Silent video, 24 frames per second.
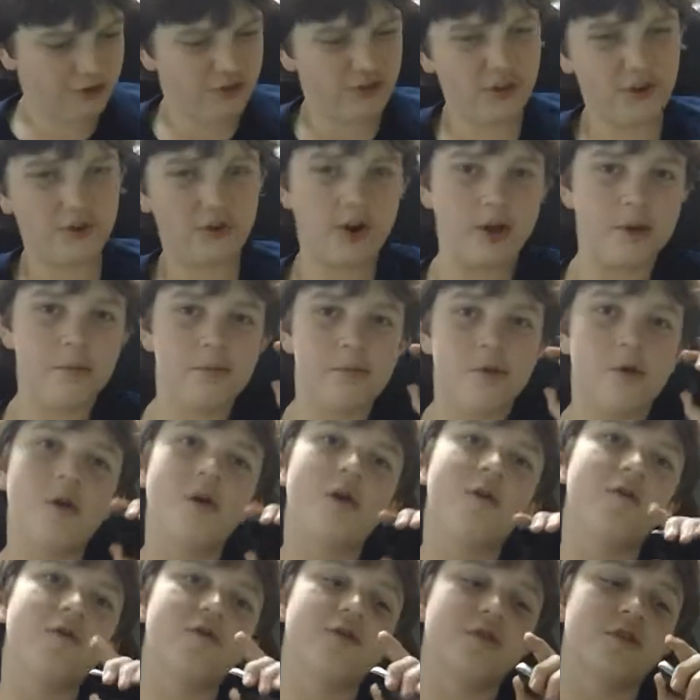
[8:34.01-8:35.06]
phone up
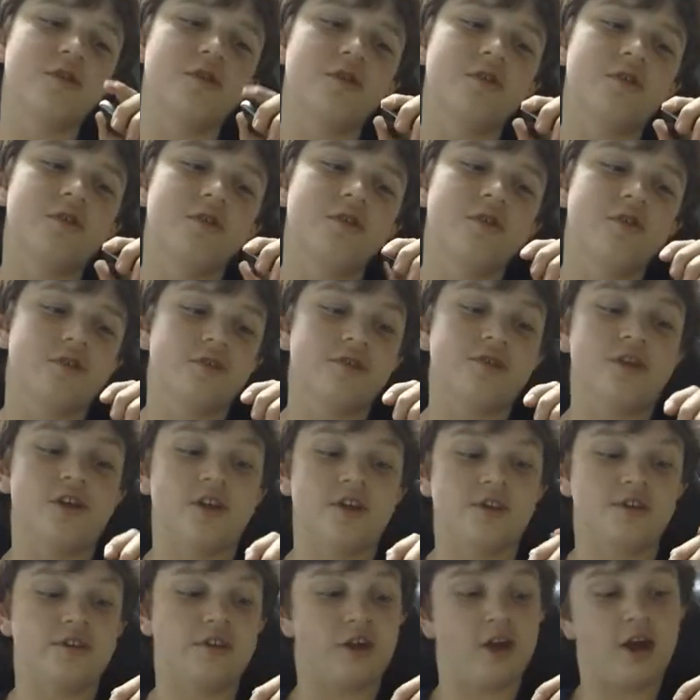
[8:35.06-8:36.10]
over little
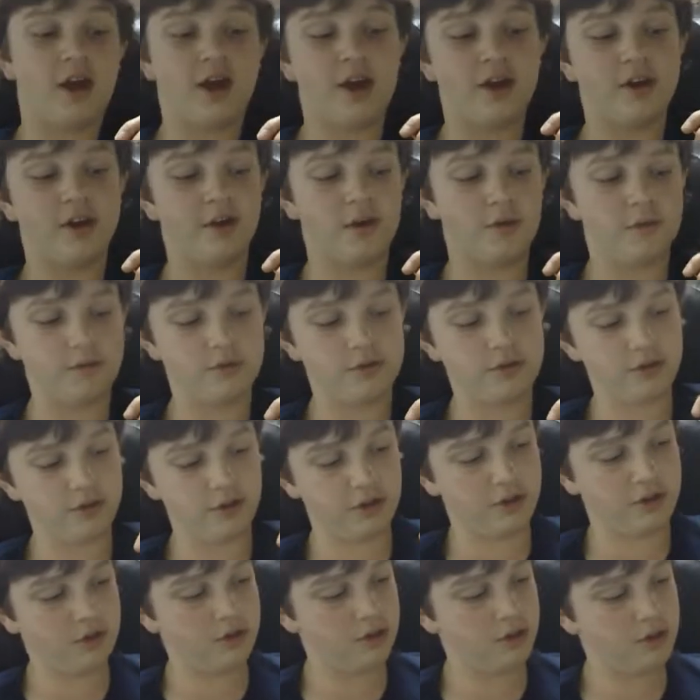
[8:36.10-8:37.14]
things that I don't
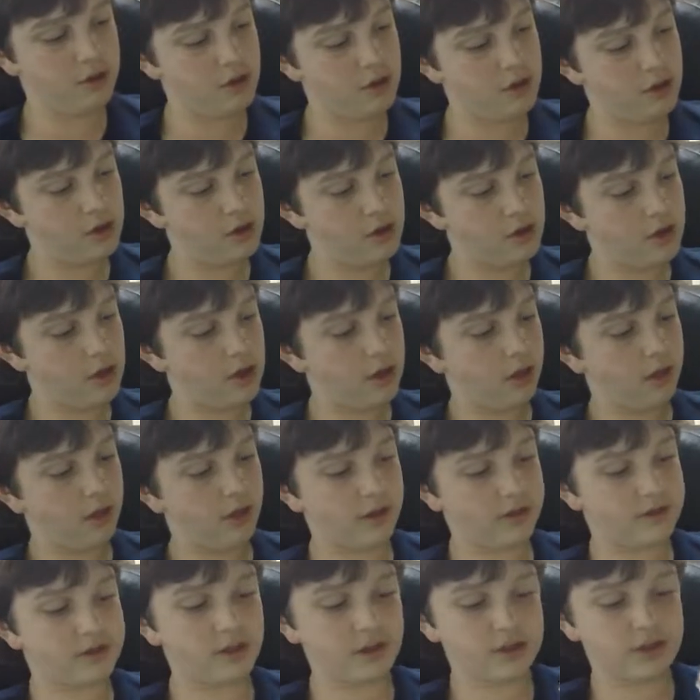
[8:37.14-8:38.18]
see.
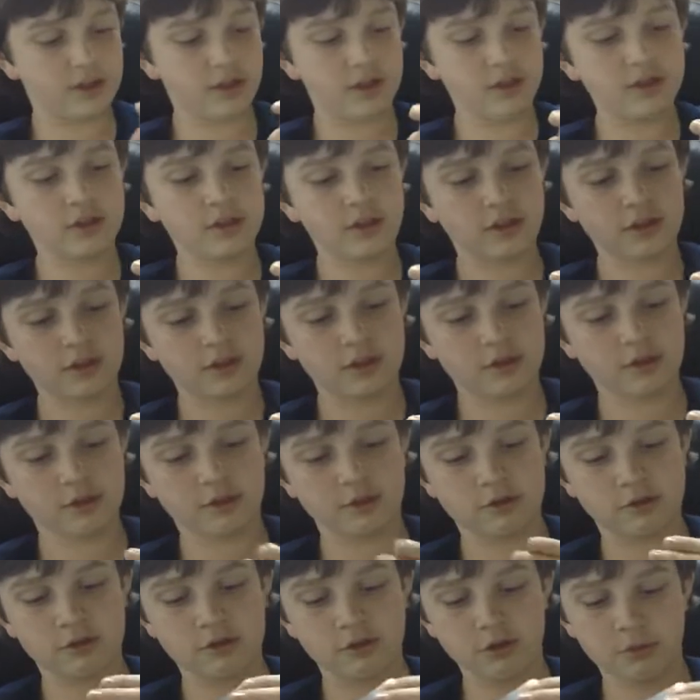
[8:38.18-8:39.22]
Like they think that this is
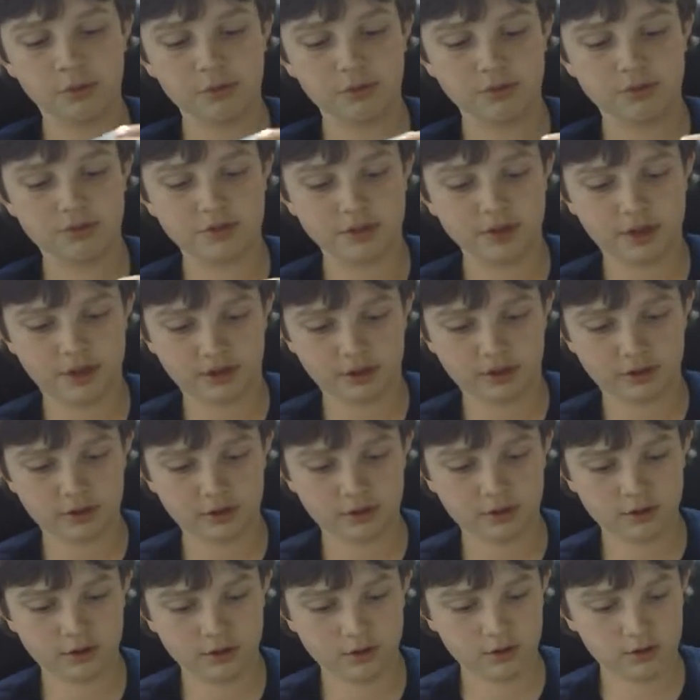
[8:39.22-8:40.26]
super thick,
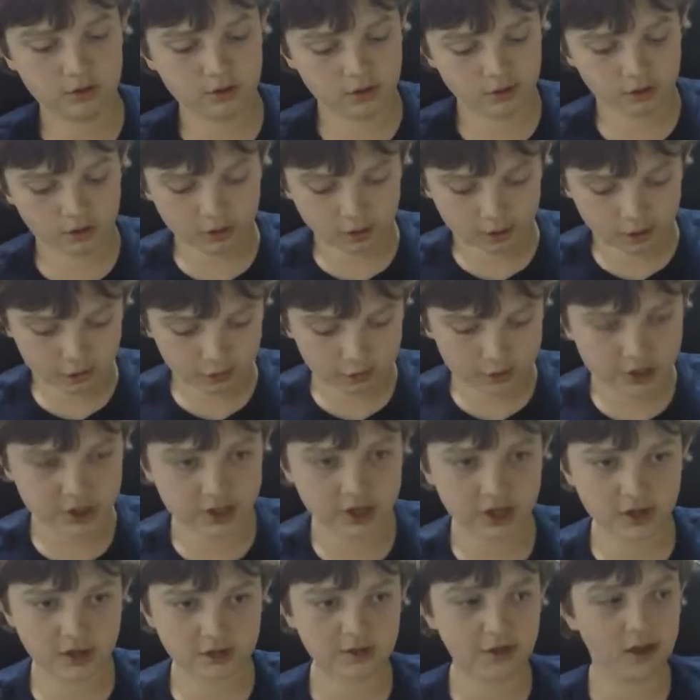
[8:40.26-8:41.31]
which
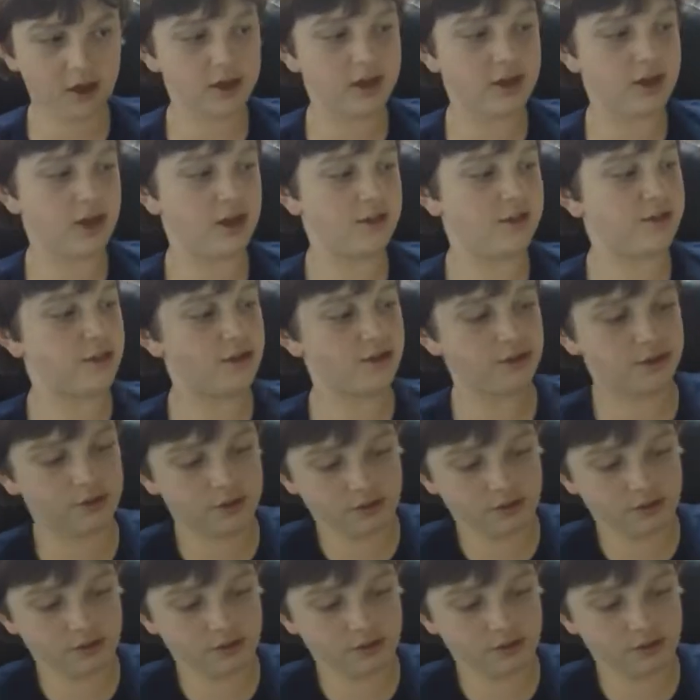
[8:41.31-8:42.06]
yes, I get that.